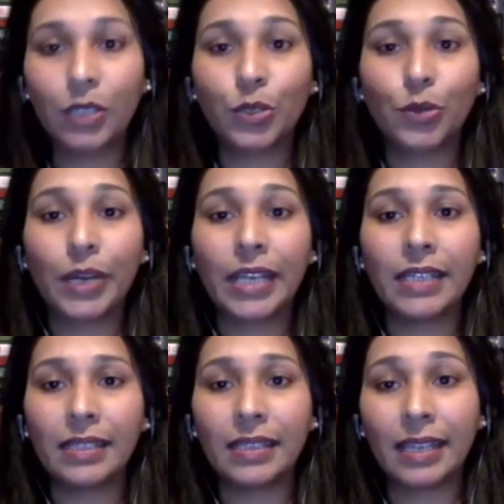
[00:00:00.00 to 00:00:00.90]
trade
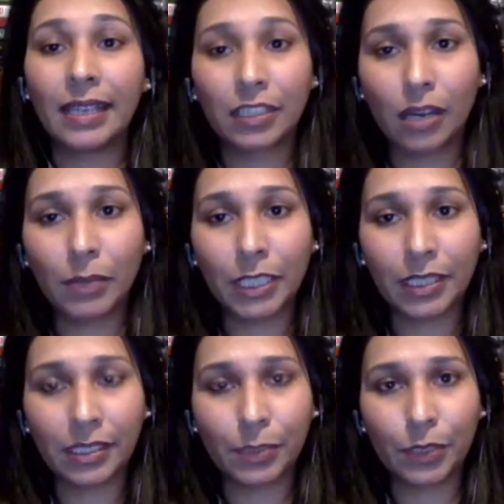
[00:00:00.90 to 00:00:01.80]
and economic
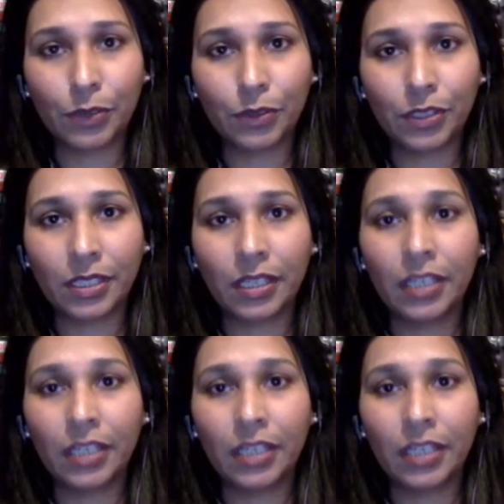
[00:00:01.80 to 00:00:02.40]
disputes,